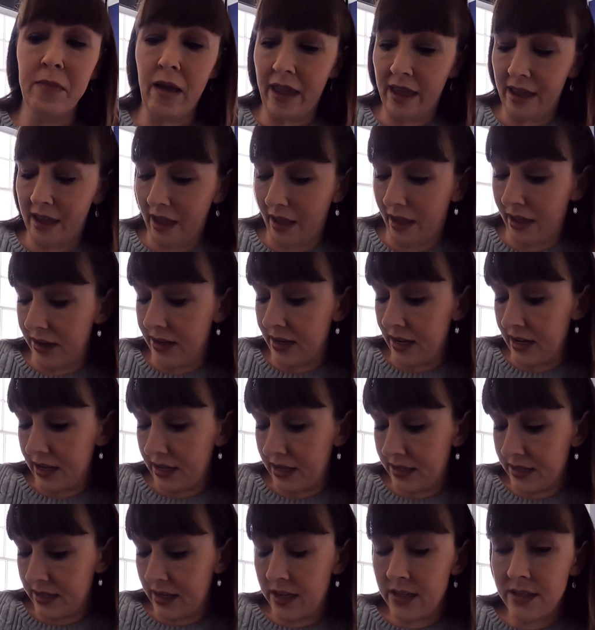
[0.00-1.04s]
and
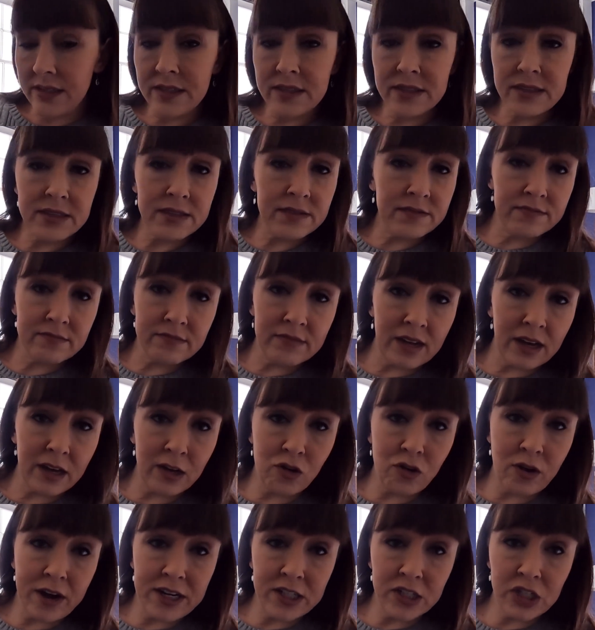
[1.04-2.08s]
it does a
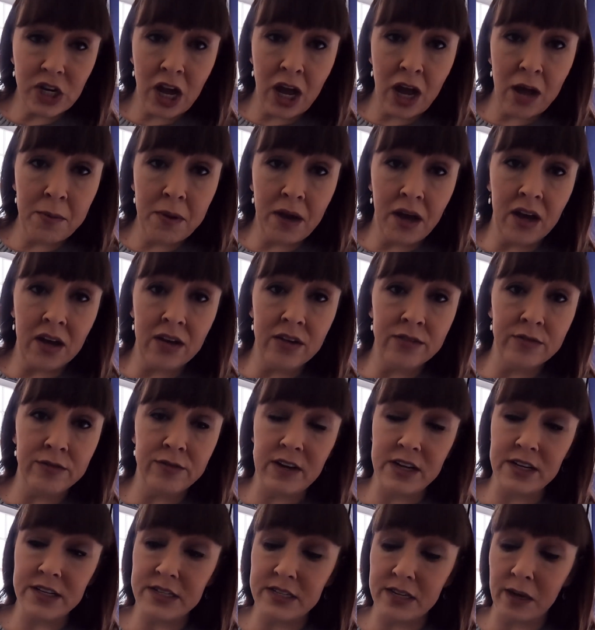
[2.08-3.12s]
great job of
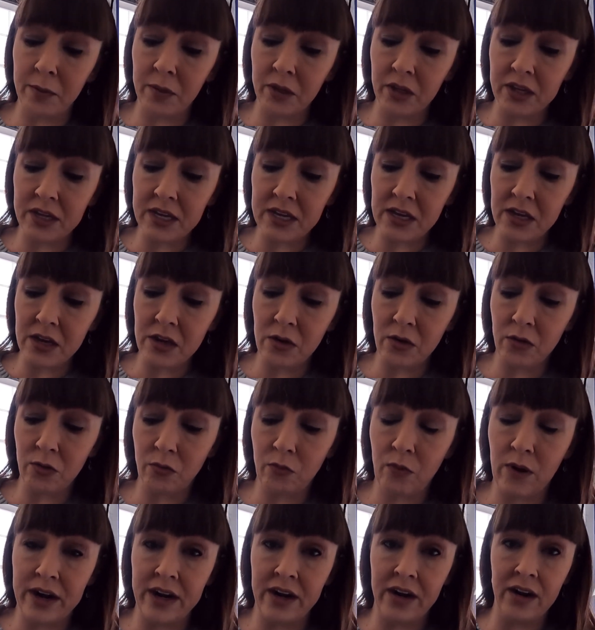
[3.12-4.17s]
doubling,
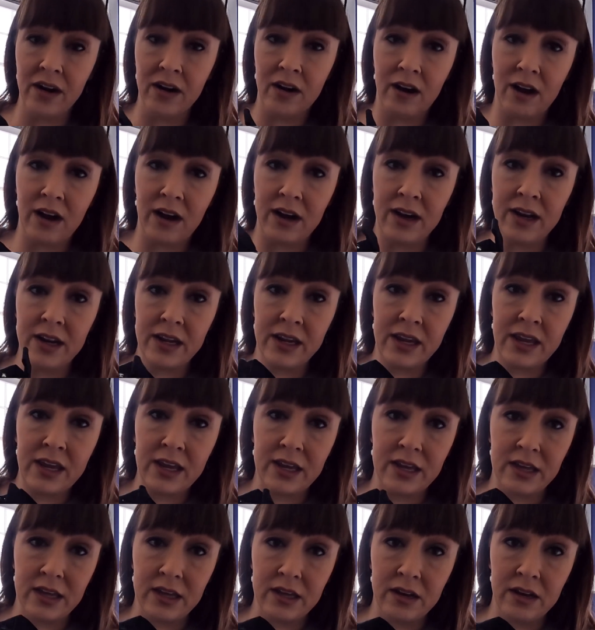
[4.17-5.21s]
where I
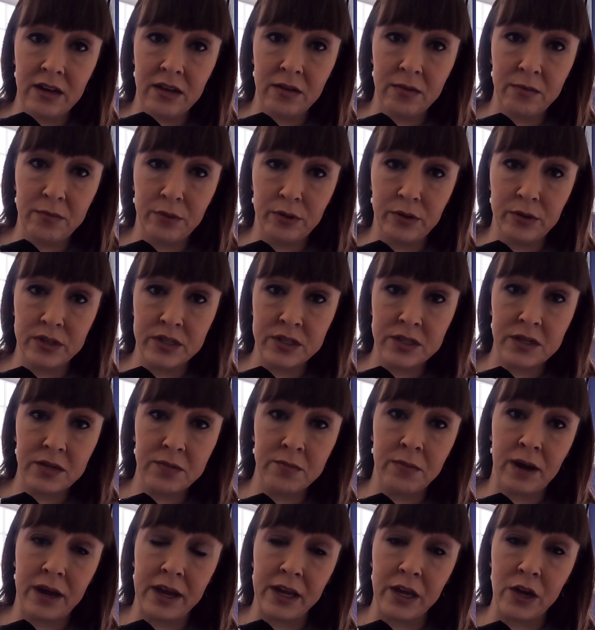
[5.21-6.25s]
can put
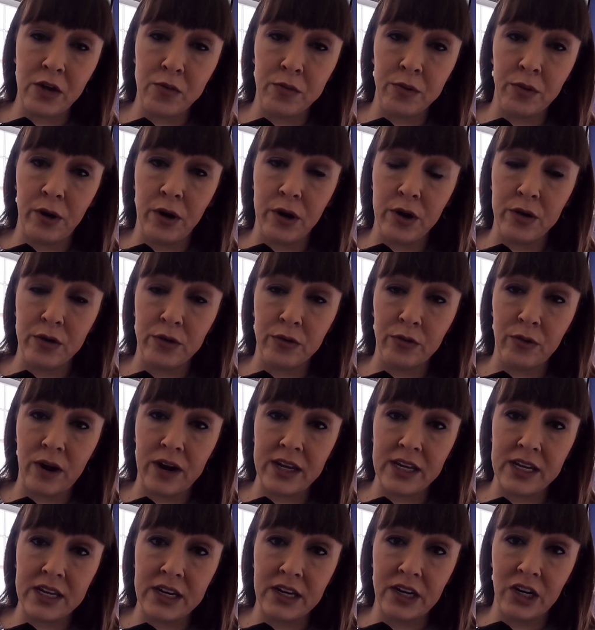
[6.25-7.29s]
my GoPro
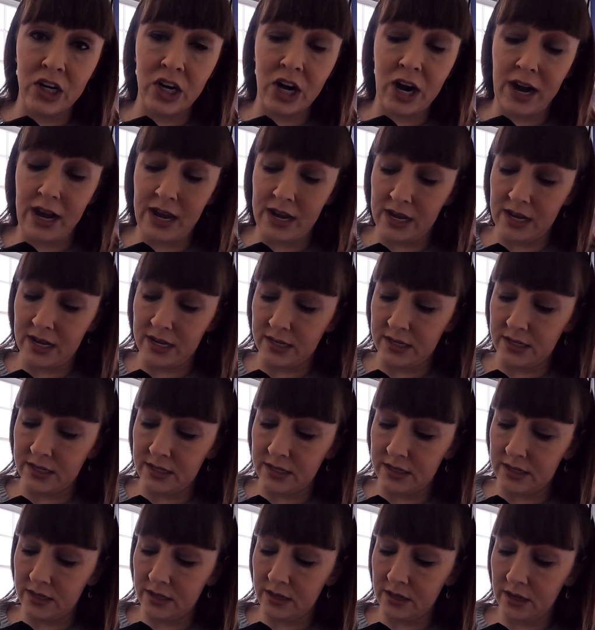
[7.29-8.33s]
right here
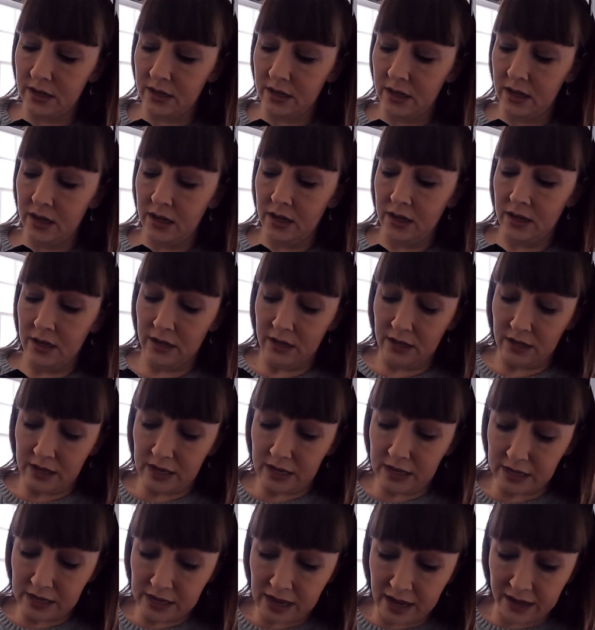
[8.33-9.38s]
and
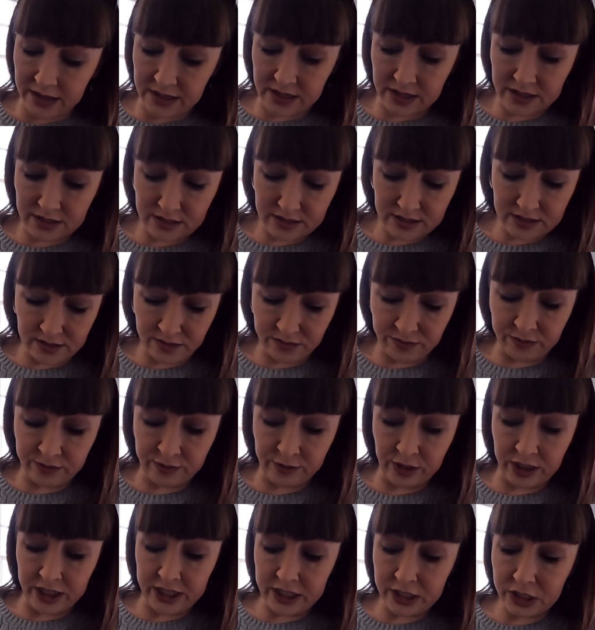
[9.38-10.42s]
get some
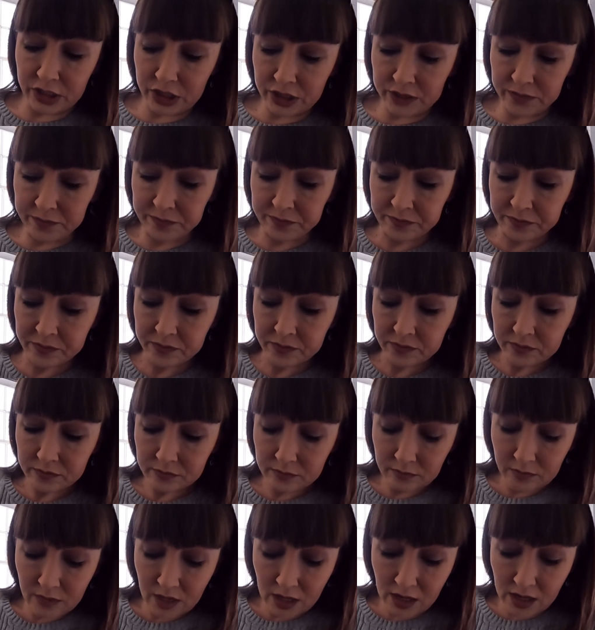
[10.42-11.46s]
footage.
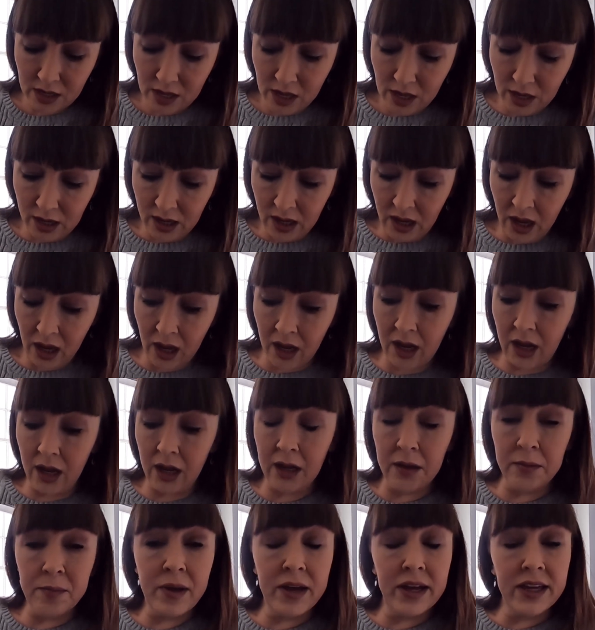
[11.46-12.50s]

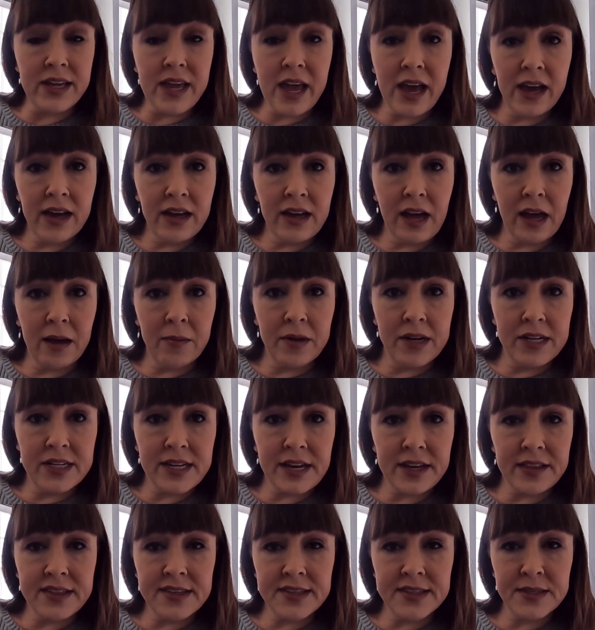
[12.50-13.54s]
But yeah, I'm gonna
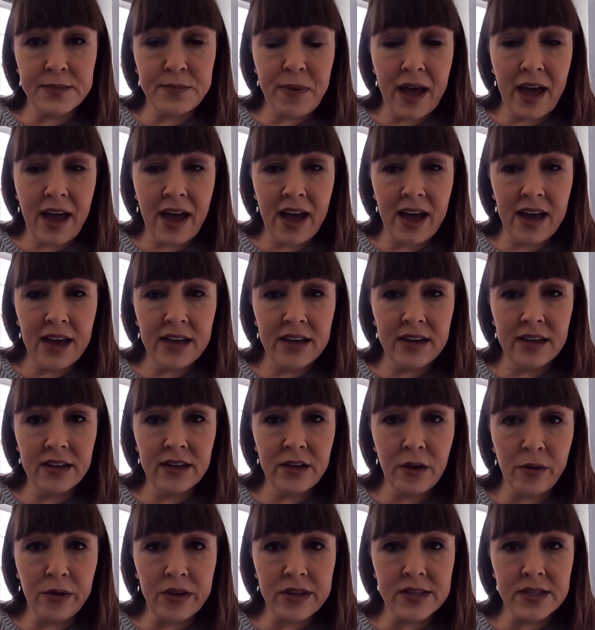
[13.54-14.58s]
take this bag,
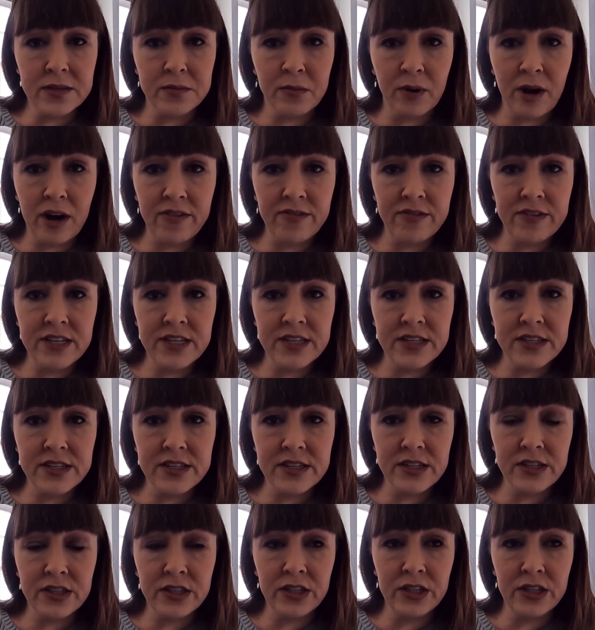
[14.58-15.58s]
go get some breakfast,